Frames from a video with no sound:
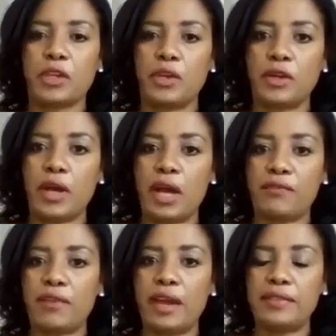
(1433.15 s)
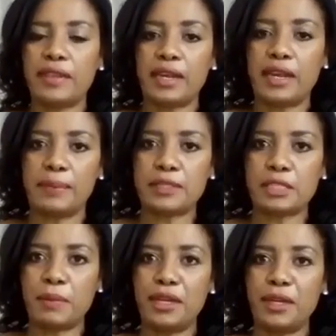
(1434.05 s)
you know, I find that I'm
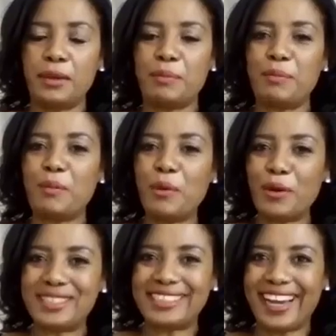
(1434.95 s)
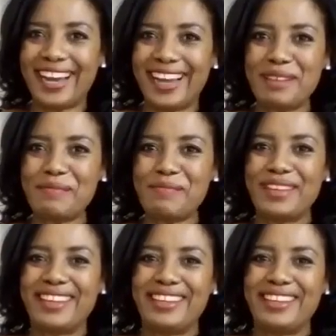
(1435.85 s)
spending more time,